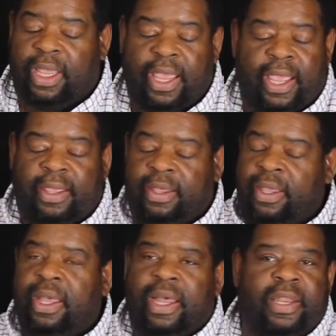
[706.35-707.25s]
Hey,
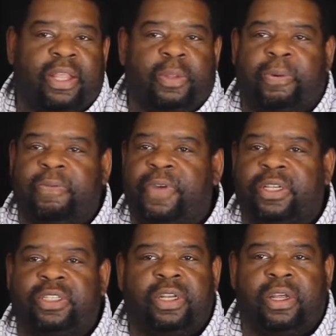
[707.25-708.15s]
another
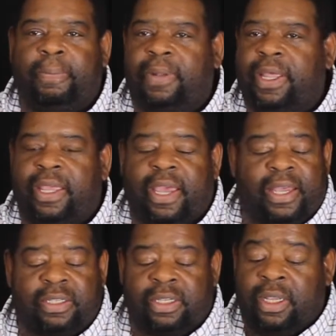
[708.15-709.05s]
perfection on the plate,
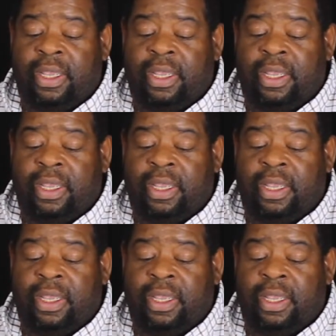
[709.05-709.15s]
guys.